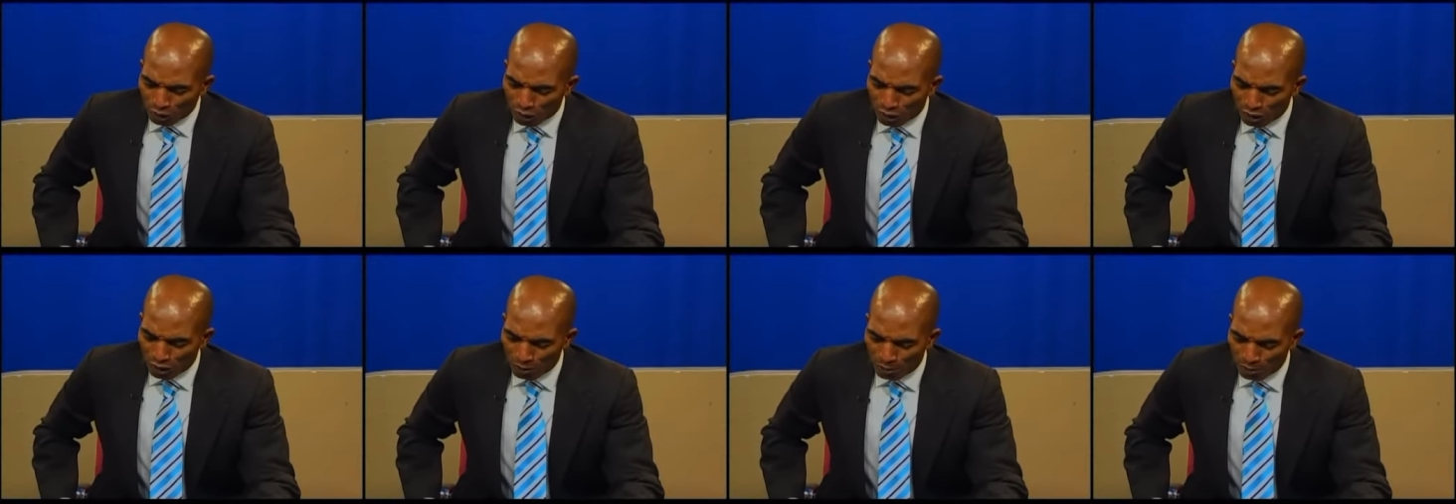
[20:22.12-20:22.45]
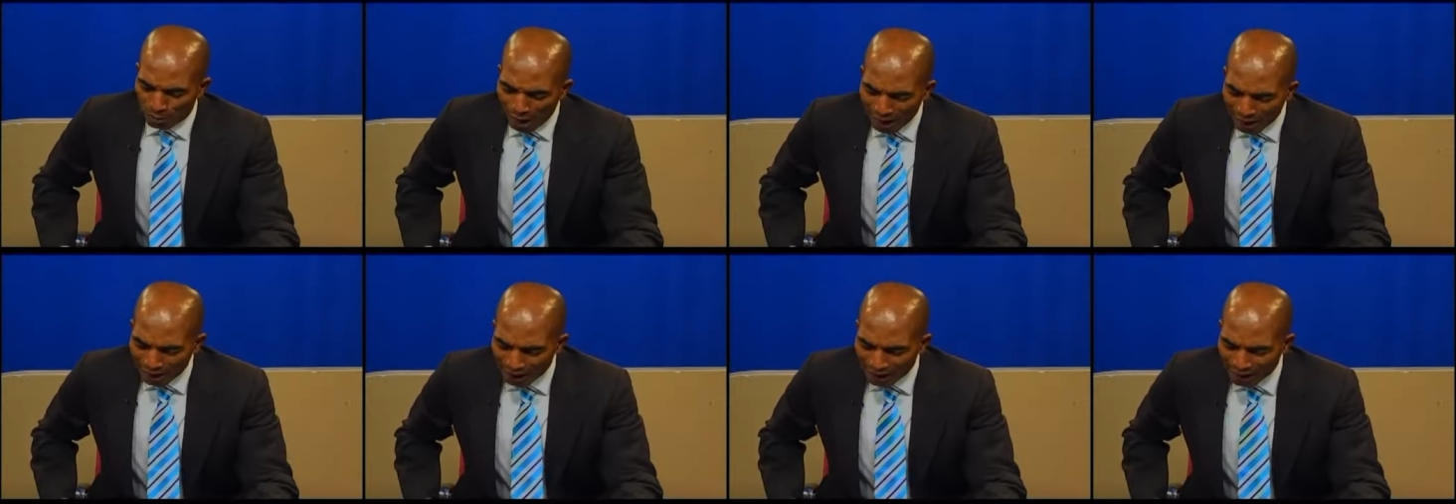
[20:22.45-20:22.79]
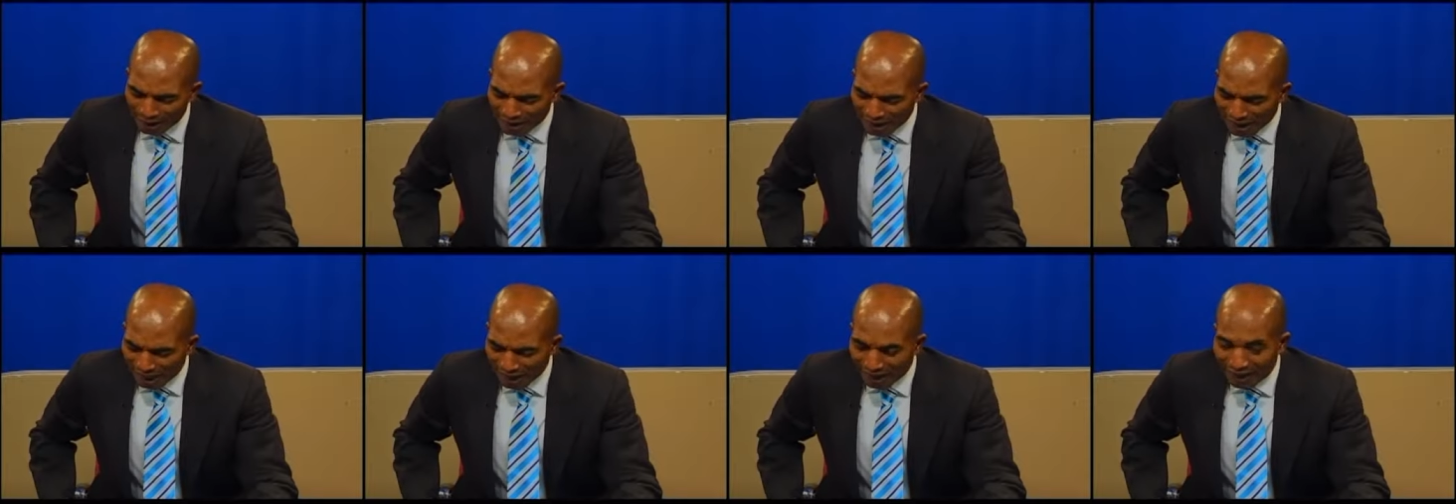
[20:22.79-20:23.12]
uh,
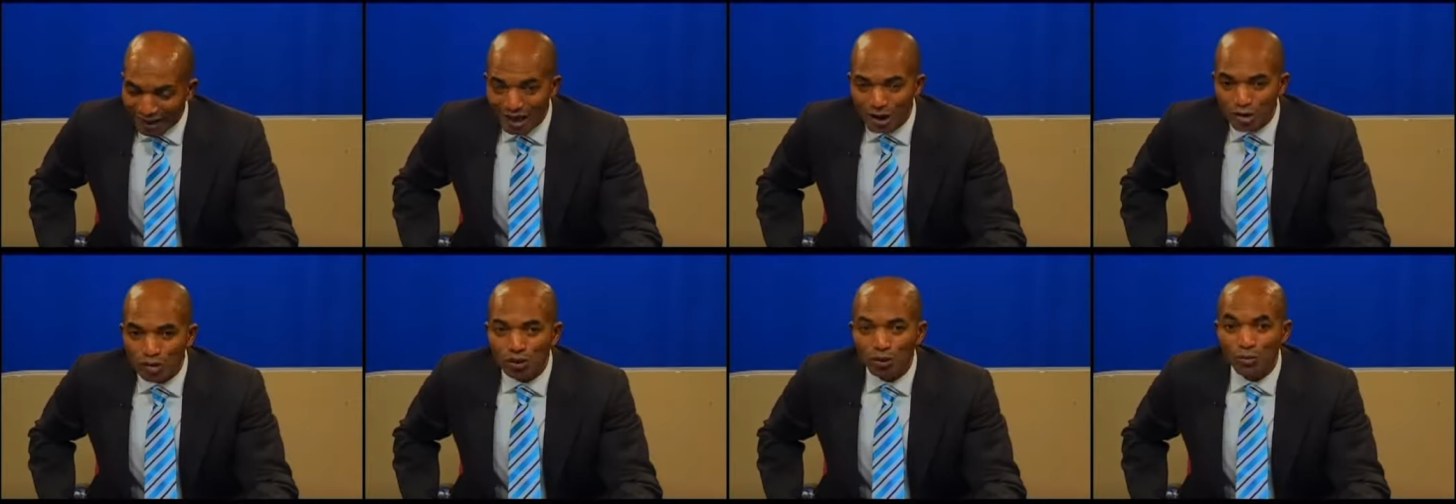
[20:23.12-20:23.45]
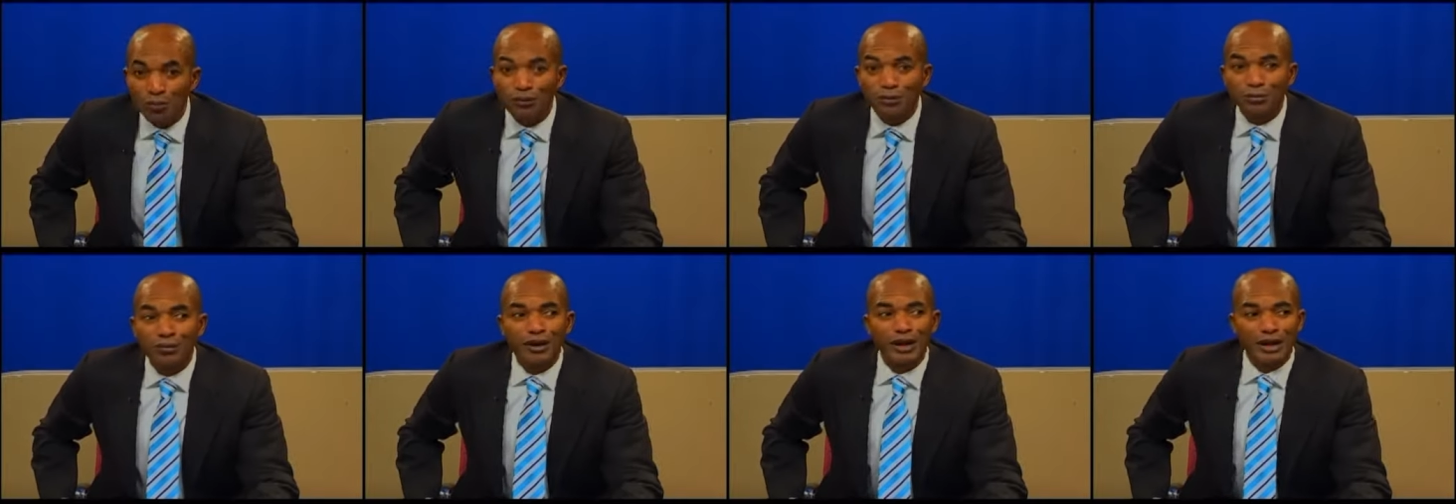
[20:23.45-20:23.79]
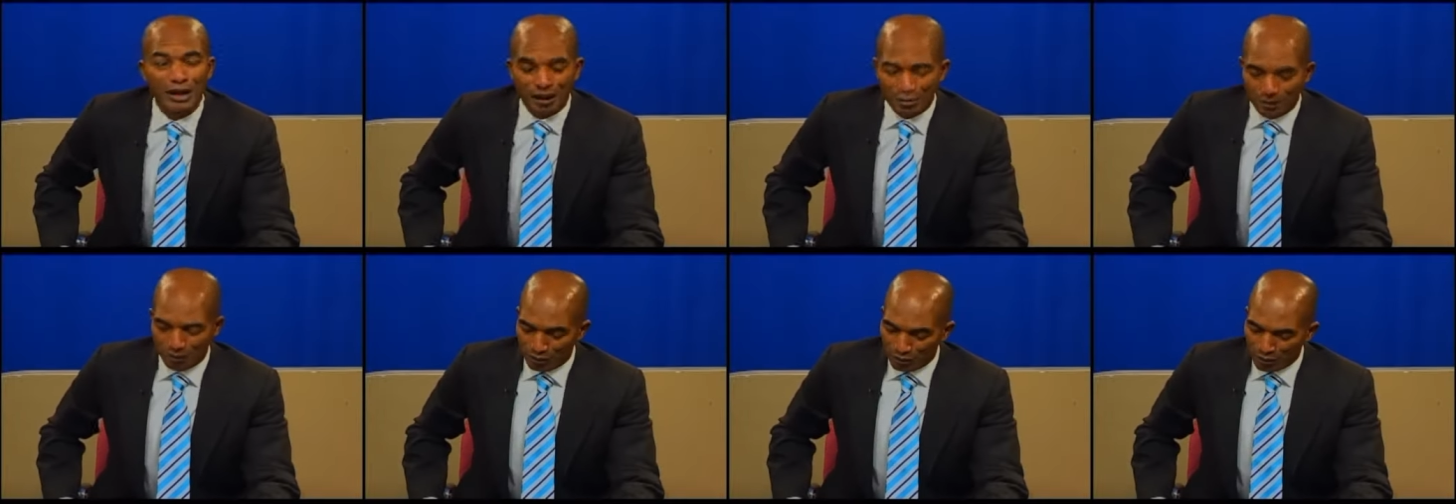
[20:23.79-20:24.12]
bondage again to
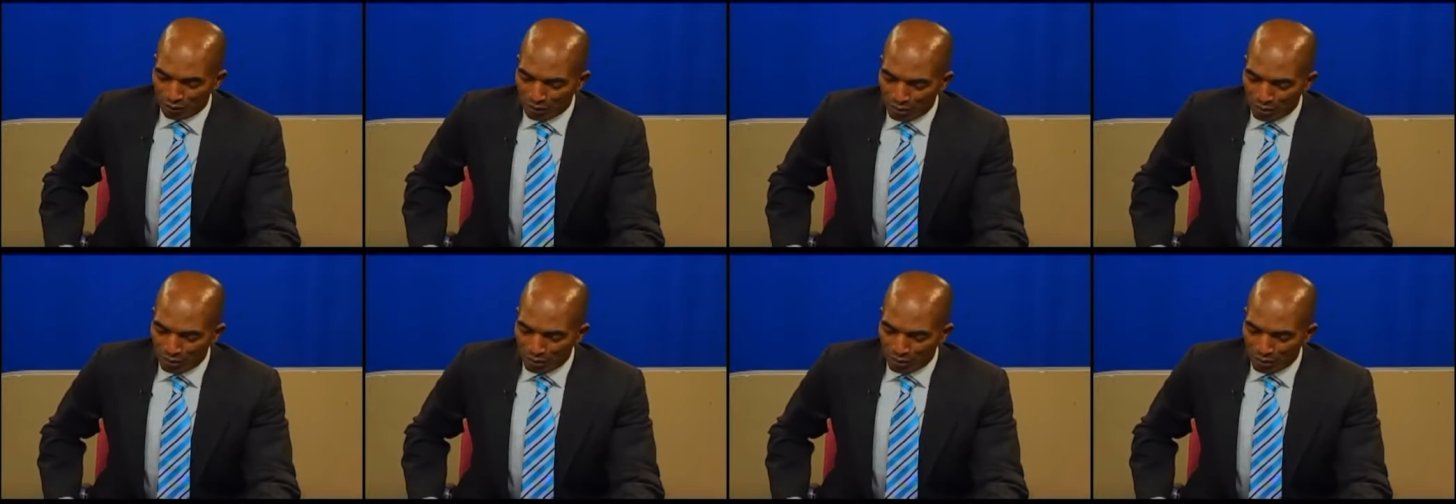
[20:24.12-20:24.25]
fear,